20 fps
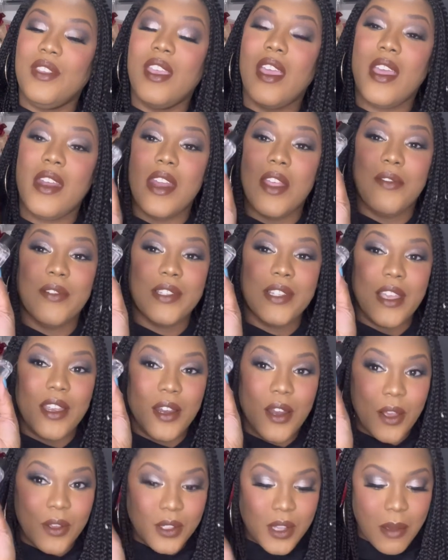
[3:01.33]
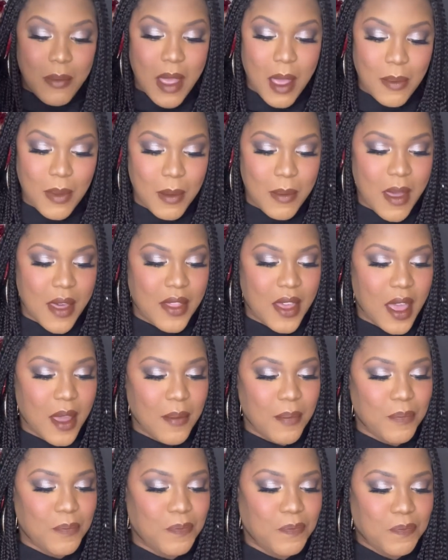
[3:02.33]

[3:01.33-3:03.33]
yeah never say no so I'm happy about that